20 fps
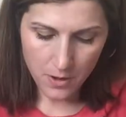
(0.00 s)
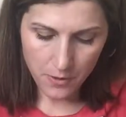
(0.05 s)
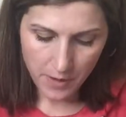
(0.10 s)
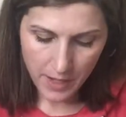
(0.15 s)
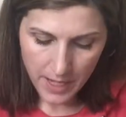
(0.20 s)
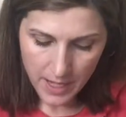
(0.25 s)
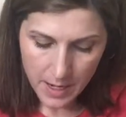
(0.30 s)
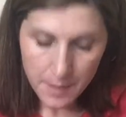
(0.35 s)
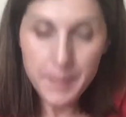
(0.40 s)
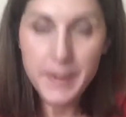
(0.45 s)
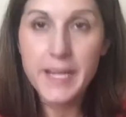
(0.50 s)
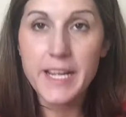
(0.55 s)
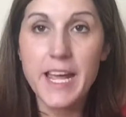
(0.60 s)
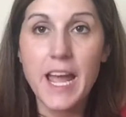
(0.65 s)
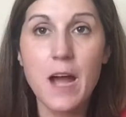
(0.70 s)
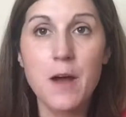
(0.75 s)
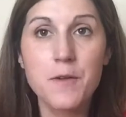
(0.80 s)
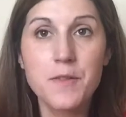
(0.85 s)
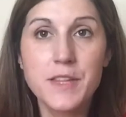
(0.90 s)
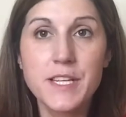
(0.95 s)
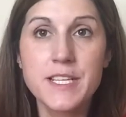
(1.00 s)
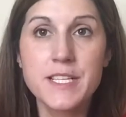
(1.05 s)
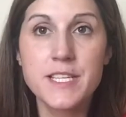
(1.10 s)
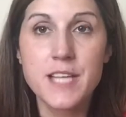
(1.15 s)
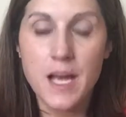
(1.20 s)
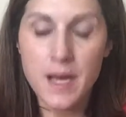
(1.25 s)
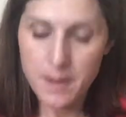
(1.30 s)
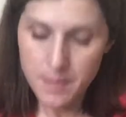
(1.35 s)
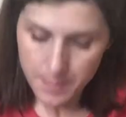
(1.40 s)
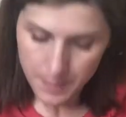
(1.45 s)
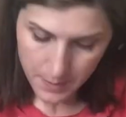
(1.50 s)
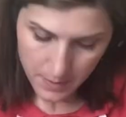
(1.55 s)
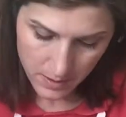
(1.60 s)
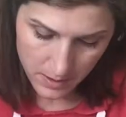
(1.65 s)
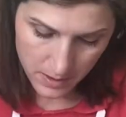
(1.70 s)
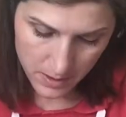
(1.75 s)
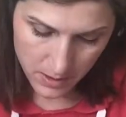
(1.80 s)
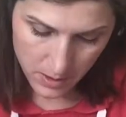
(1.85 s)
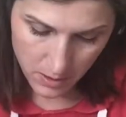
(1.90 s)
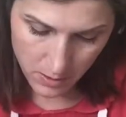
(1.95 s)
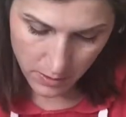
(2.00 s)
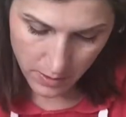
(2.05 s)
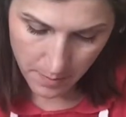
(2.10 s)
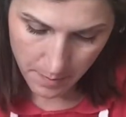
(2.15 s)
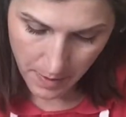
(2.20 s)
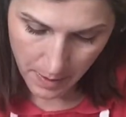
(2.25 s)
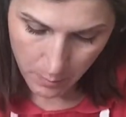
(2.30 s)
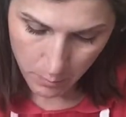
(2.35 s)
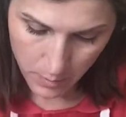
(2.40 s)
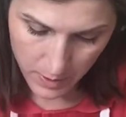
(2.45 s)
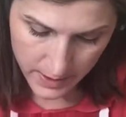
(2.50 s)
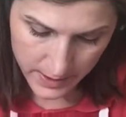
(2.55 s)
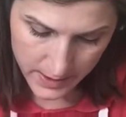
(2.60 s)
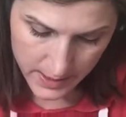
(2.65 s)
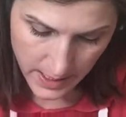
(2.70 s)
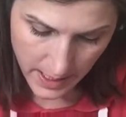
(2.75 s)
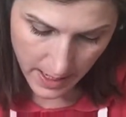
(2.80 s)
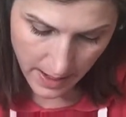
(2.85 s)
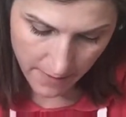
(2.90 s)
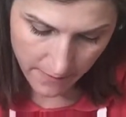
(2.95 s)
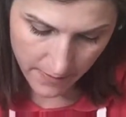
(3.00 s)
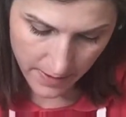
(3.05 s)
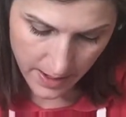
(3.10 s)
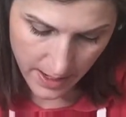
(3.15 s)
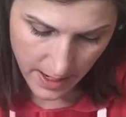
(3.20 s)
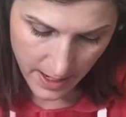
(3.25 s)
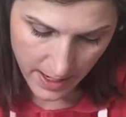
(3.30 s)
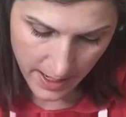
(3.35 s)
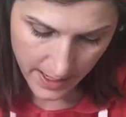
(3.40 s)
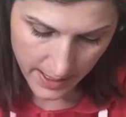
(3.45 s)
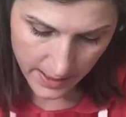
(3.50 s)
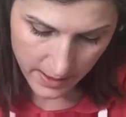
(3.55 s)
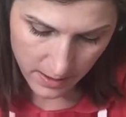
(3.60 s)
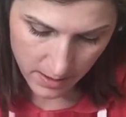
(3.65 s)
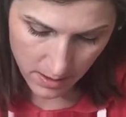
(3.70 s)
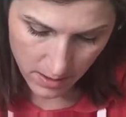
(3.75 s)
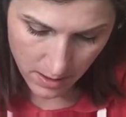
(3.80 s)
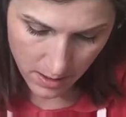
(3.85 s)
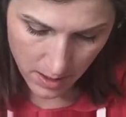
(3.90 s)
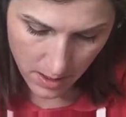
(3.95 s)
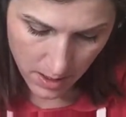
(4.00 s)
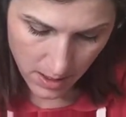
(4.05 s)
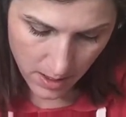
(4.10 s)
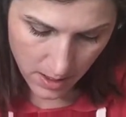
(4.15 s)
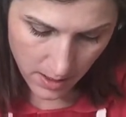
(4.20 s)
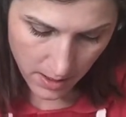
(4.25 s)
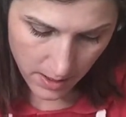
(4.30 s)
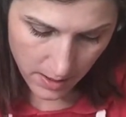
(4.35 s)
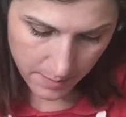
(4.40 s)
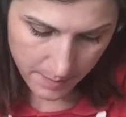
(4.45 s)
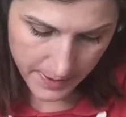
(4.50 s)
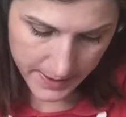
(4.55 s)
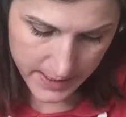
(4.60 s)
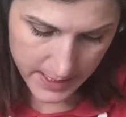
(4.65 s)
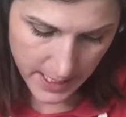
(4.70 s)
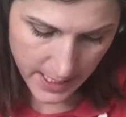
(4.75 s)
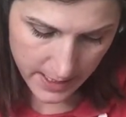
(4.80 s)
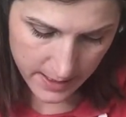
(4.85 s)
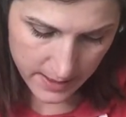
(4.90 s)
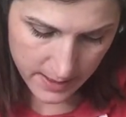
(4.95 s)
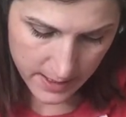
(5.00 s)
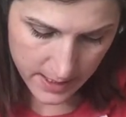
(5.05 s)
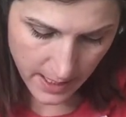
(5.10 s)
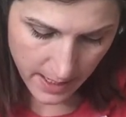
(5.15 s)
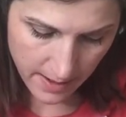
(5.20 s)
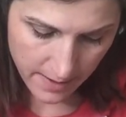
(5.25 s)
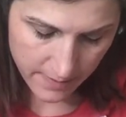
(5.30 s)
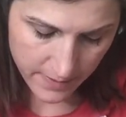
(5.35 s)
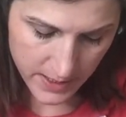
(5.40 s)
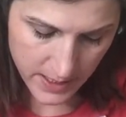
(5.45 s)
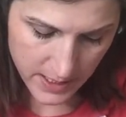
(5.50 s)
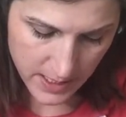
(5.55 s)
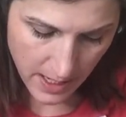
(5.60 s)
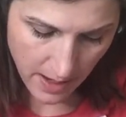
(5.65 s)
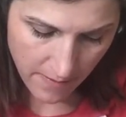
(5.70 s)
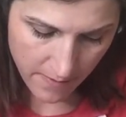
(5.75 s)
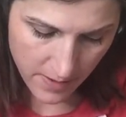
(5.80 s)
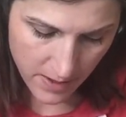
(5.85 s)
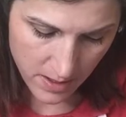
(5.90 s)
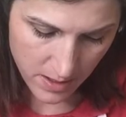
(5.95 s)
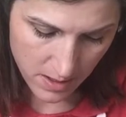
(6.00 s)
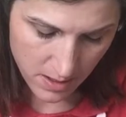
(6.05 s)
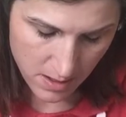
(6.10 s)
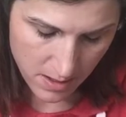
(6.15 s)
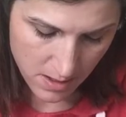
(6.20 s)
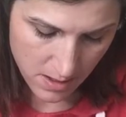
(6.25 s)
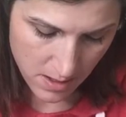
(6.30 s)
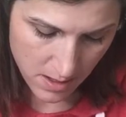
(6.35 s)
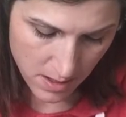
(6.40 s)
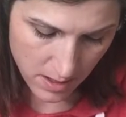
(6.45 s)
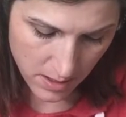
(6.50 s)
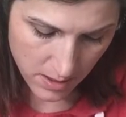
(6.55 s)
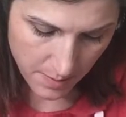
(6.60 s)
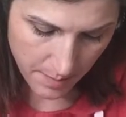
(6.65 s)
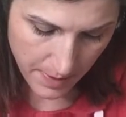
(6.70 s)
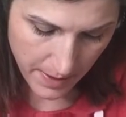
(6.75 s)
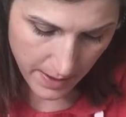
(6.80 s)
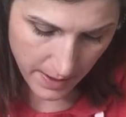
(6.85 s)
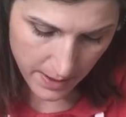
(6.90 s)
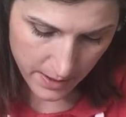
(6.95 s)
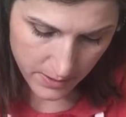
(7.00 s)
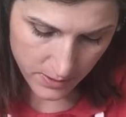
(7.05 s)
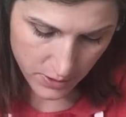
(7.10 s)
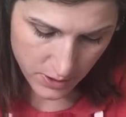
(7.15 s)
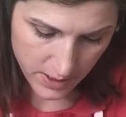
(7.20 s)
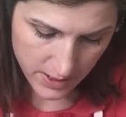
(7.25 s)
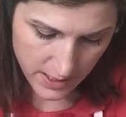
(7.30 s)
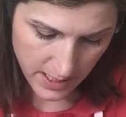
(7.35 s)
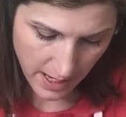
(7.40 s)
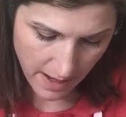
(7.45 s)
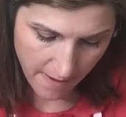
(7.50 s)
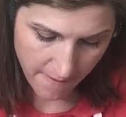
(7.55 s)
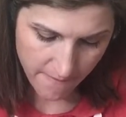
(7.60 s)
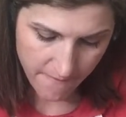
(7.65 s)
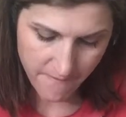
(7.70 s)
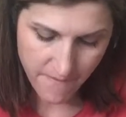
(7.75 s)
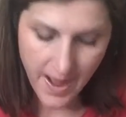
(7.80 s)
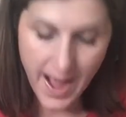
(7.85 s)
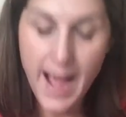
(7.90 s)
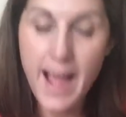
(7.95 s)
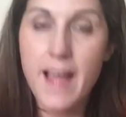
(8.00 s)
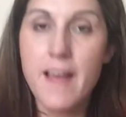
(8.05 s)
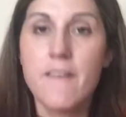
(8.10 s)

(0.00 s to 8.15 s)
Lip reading: Okay, I'm going to count these up. So in my ones, I have 9. In my tens, I have 7. And in my hundreds, I have 5.